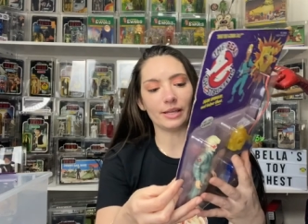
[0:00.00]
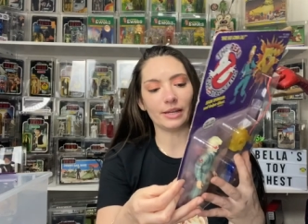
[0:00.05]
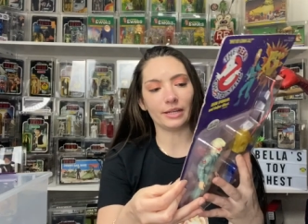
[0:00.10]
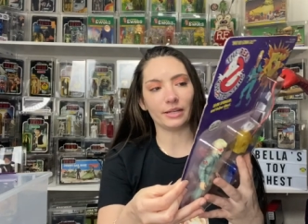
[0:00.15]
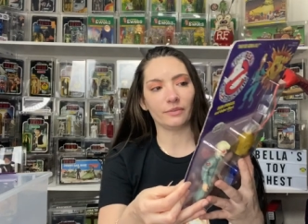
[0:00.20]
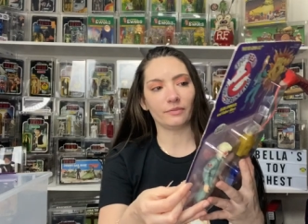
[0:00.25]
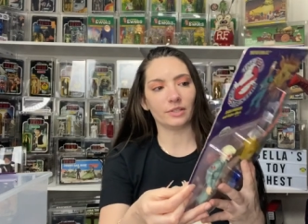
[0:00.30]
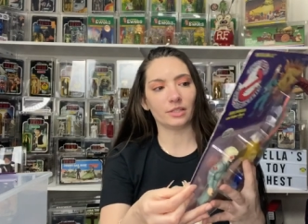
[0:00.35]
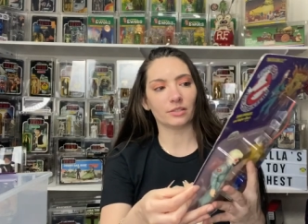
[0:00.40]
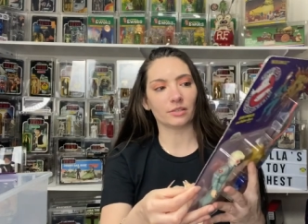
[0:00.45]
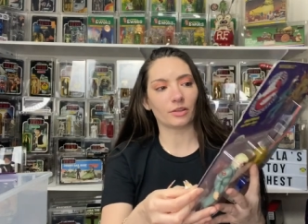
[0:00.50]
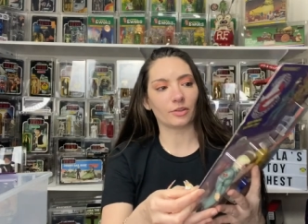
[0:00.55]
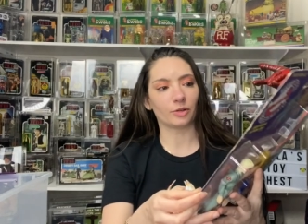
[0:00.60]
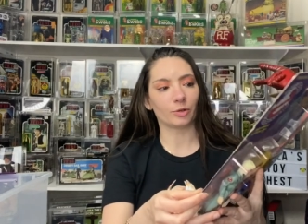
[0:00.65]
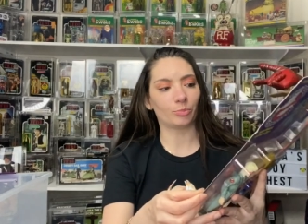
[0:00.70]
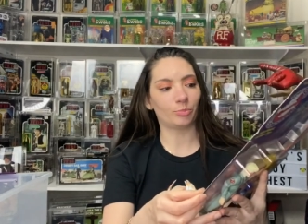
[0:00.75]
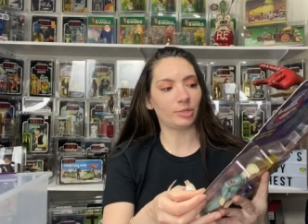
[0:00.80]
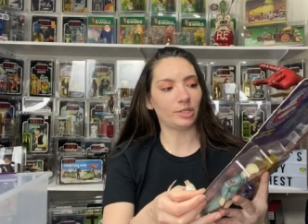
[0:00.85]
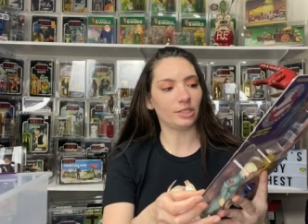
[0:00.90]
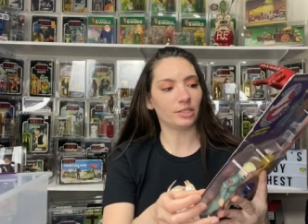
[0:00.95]
any of these other
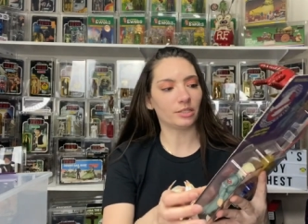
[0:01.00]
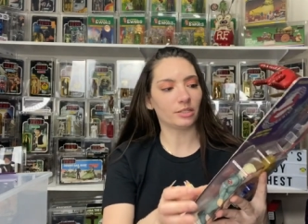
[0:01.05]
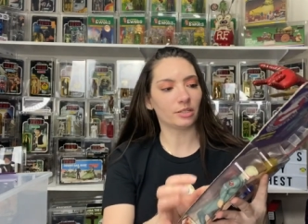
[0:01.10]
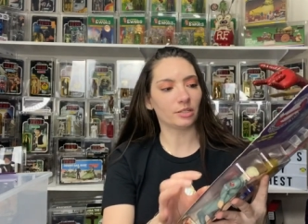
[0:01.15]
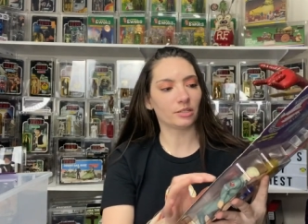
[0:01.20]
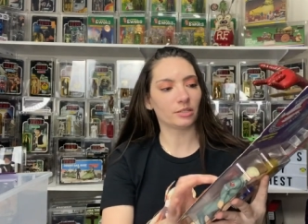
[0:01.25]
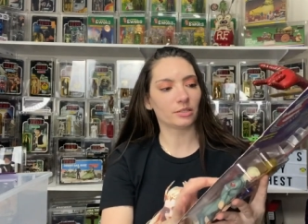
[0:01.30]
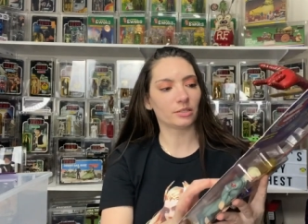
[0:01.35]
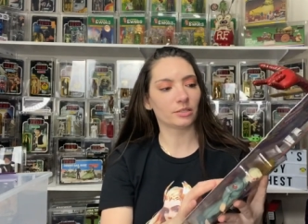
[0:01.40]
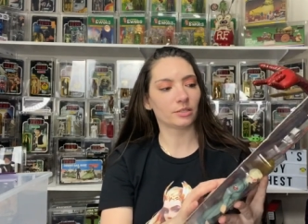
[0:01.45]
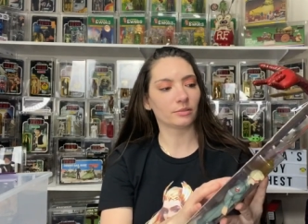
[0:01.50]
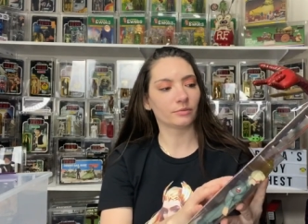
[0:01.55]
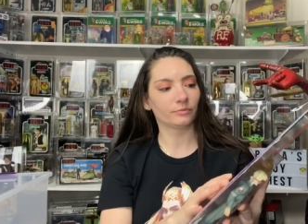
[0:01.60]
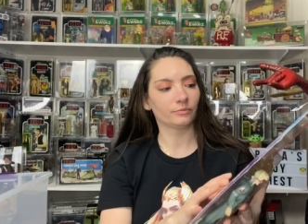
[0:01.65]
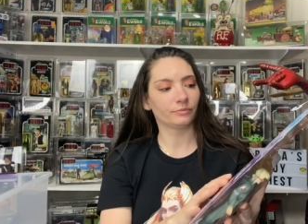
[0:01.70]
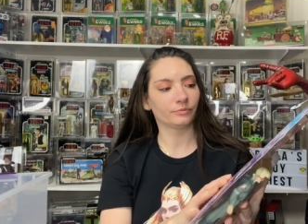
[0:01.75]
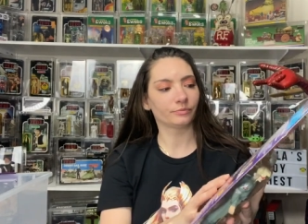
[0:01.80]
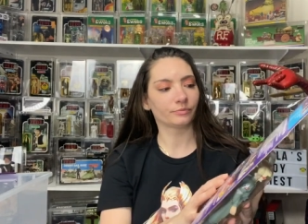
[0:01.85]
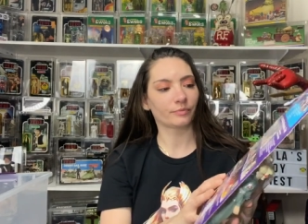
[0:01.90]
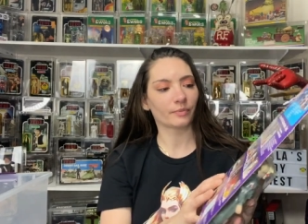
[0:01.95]
pieces.
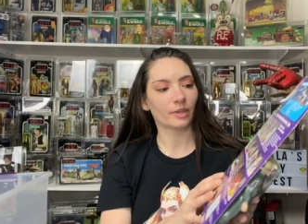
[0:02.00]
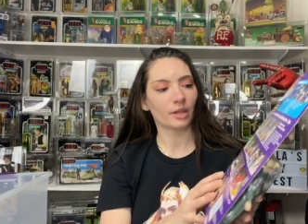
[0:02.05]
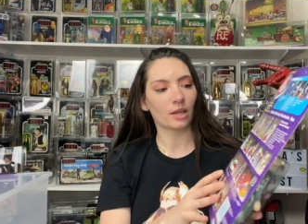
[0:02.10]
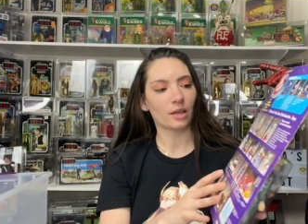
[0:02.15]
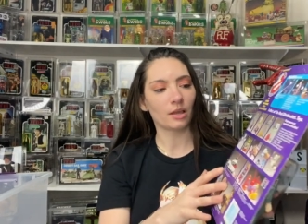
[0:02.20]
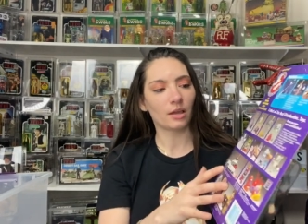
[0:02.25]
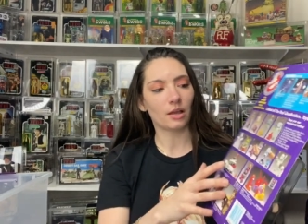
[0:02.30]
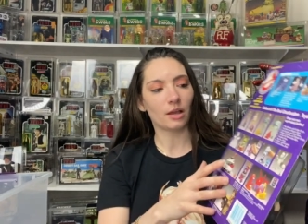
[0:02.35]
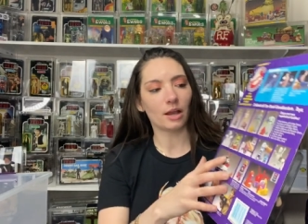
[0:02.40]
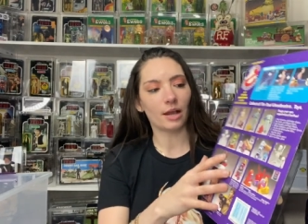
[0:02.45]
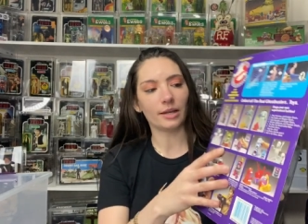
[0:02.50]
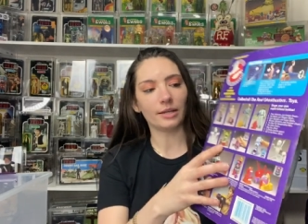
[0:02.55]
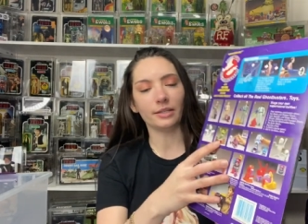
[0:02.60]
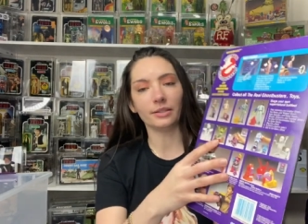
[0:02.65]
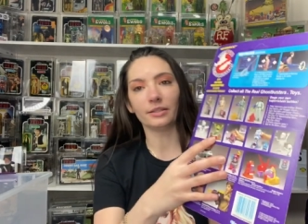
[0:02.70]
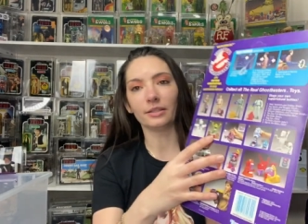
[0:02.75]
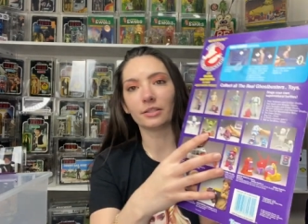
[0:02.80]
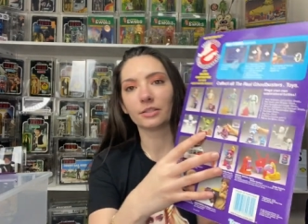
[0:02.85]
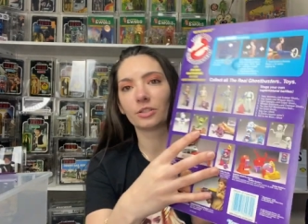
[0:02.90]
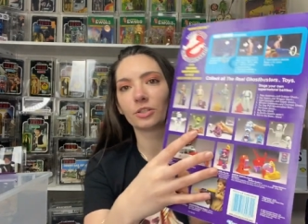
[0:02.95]
I need
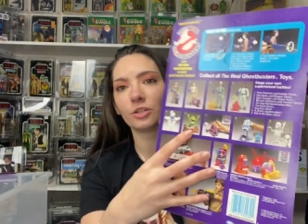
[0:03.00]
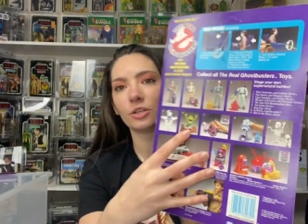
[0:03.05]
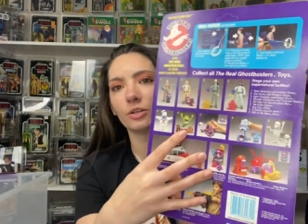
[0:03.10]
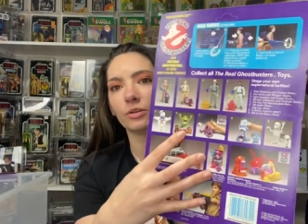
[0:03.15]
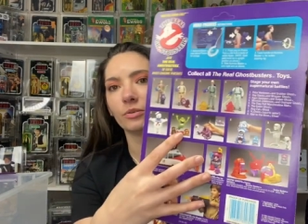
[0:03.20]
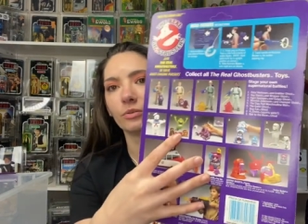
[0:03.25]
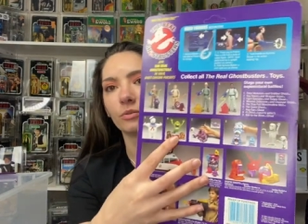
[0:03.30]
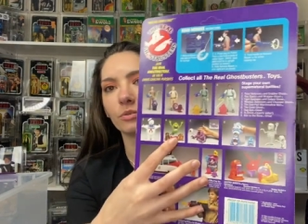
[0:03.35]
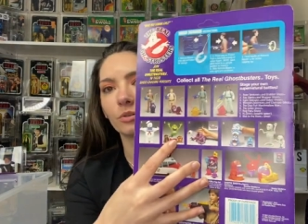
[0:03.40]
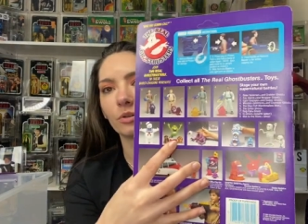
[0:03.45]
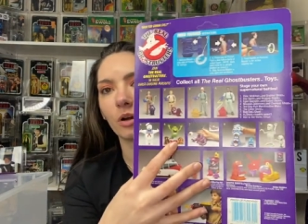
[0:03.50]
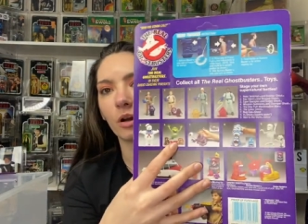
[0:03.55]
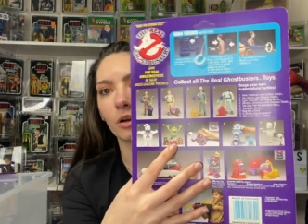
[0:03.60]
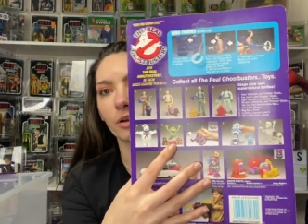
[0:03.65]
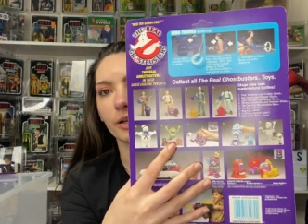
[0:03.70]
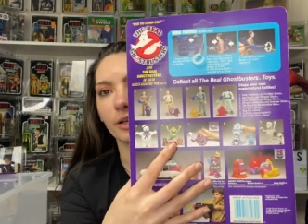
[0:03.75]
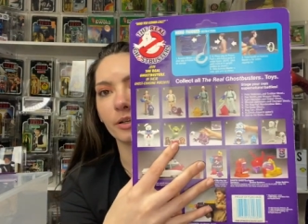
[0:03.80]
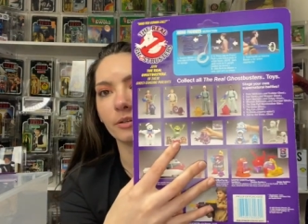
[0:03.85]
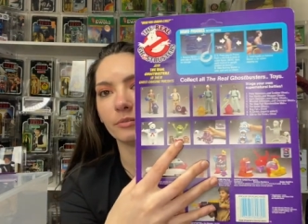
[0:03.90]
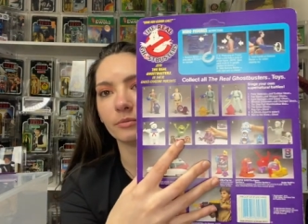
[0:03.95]
this too,
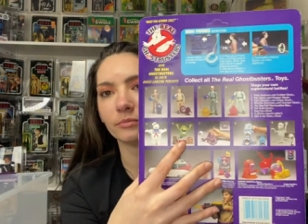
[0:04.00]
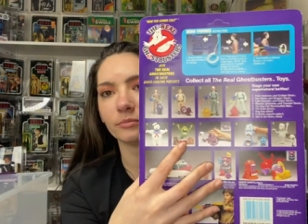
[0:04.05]
carded.